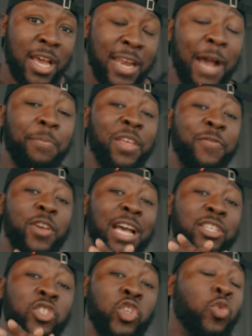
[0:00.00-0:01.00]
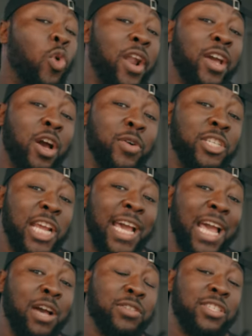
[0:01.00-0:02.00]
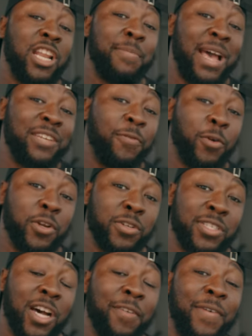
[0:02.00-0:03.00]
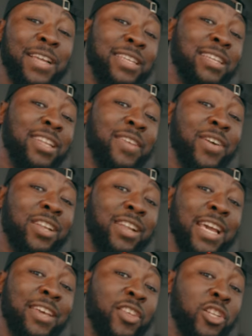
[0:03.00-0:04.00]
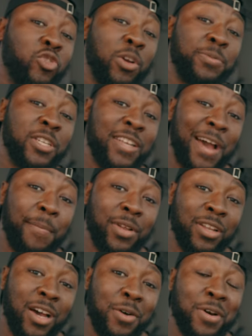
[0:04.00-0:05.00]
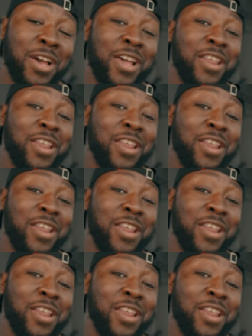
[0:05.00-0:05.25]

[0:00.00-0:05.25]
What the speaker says: Now, if you guys do want to go and check out CINEMATCH for yourself, I did leave a link in the description down below.